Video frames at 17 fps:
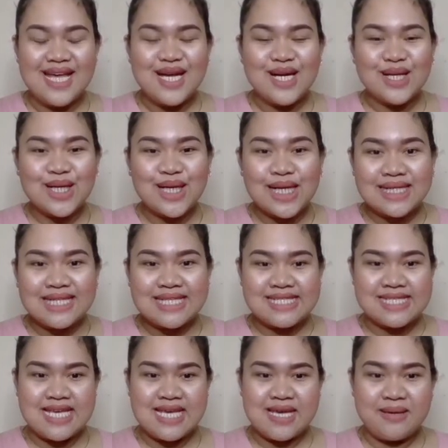
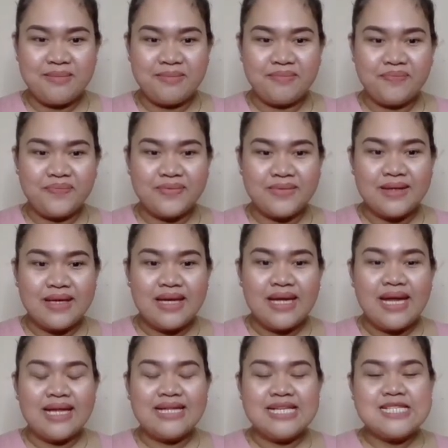Courtesy.
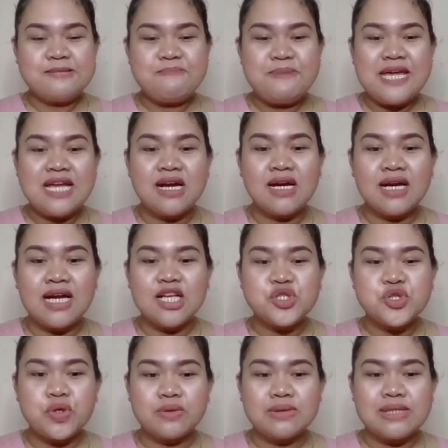The speaker can
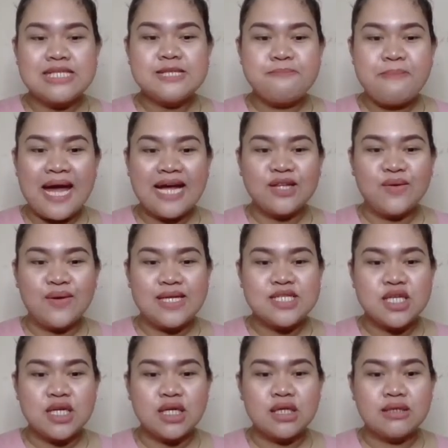show respect to his
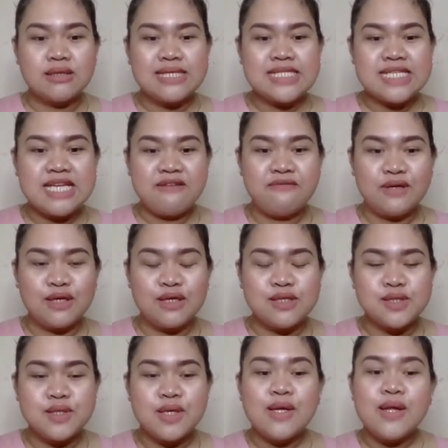or her
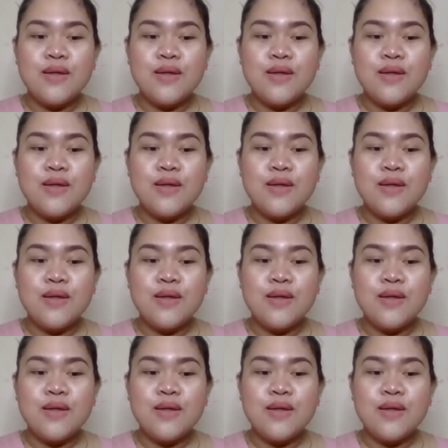receivers